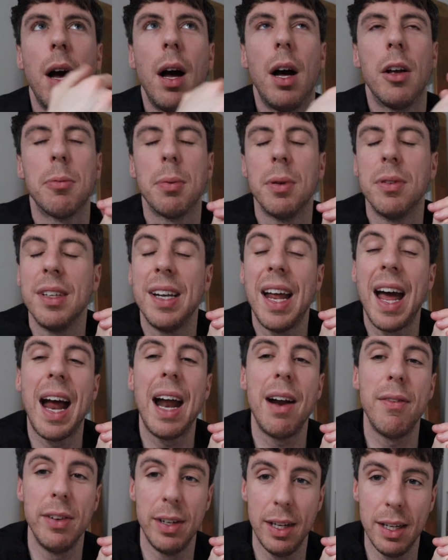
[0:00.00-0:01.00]
suppose
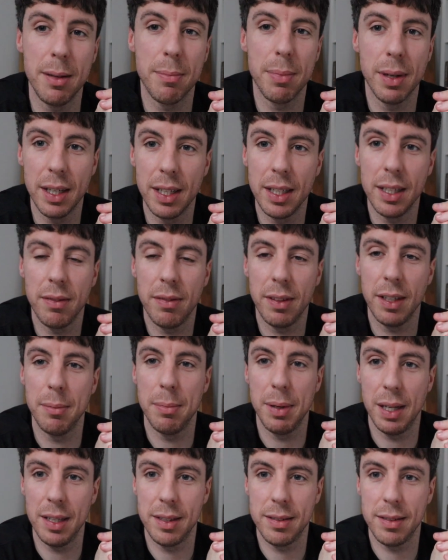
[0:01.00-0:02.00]
inherently believe in
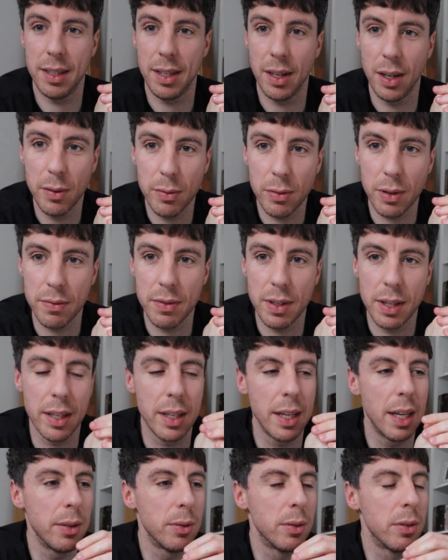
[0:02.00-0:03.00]
ability over
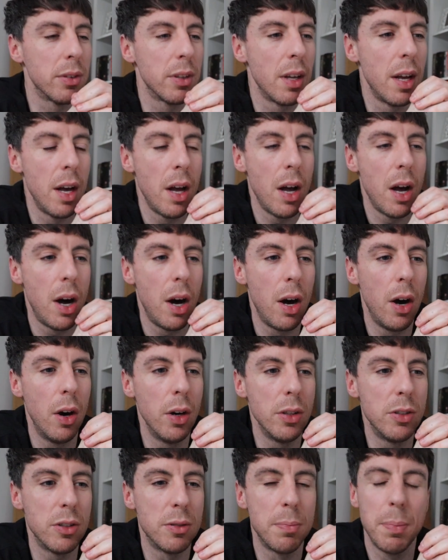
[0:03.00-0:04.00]
everything else.
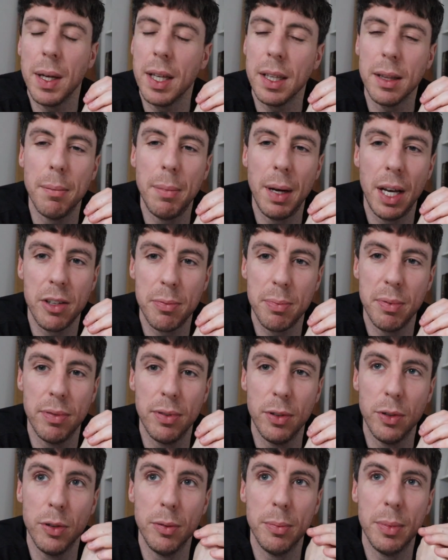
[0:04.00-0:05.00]
I just picked the best
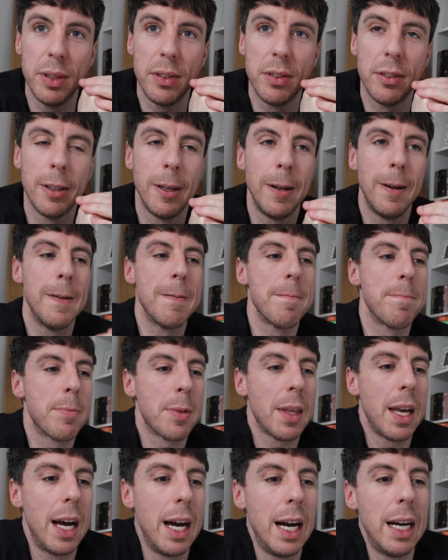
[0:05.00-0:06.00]
performers,
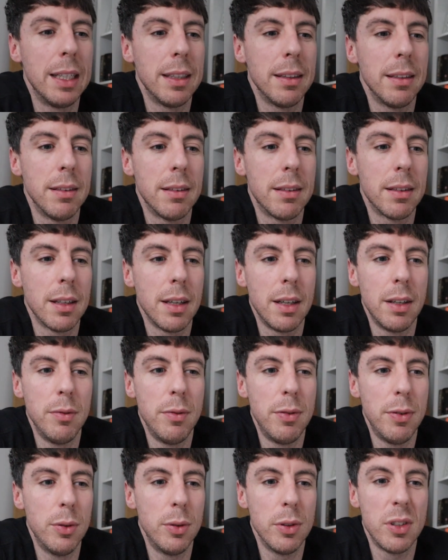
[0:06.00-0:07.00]
and
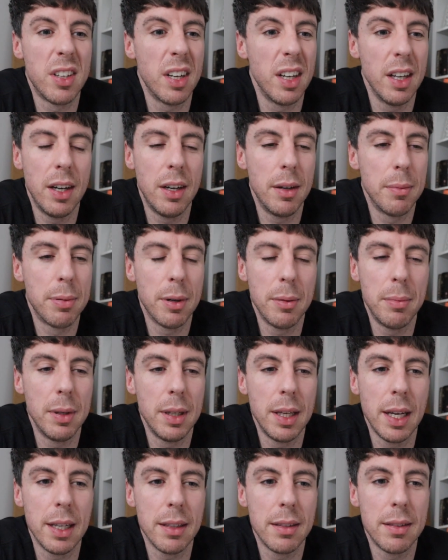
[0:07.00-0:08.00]
unfortunately I
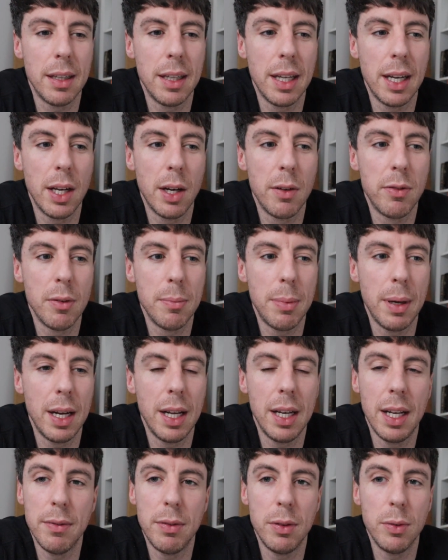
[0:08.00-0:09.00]
probably had to lay off about
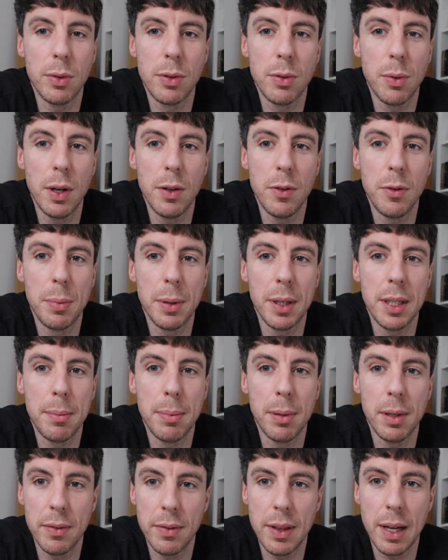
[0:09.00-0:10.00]
11 or 12
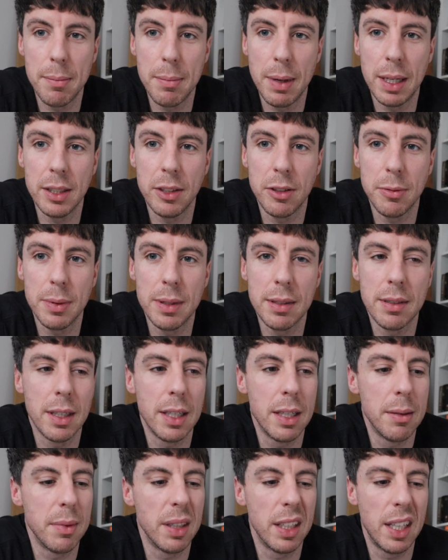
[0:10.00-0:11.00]
people of that management
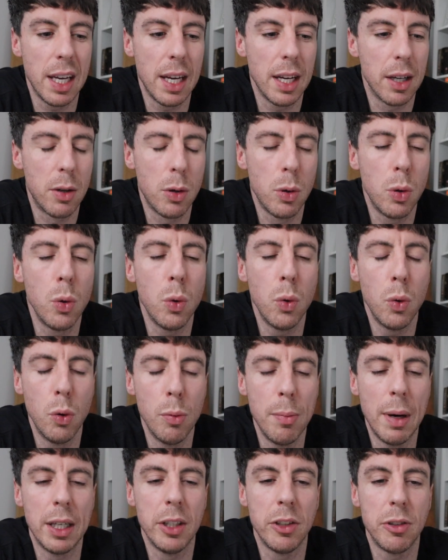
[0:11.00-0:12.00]
team and get a
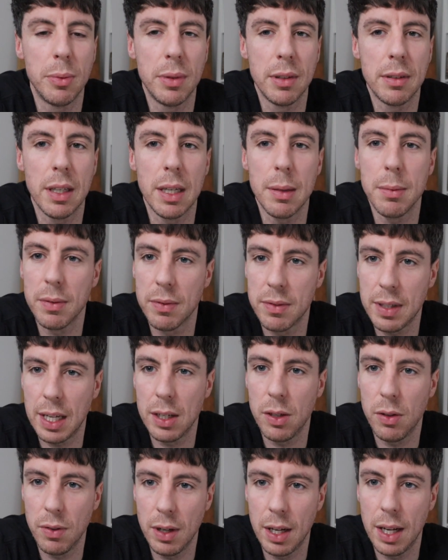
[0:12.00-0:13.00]
core management team of
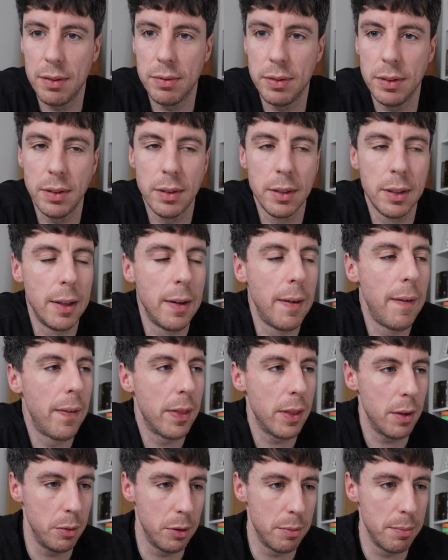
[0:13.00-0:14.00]
10 or 11
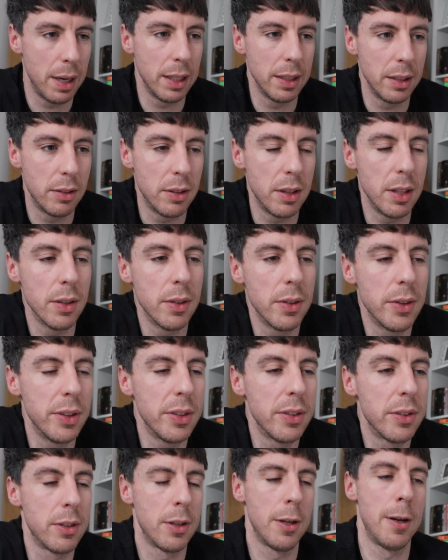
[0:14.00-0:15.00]
that would manage the
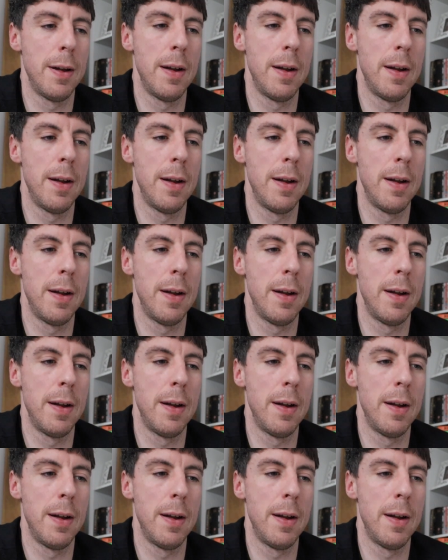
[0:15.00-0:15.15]
others.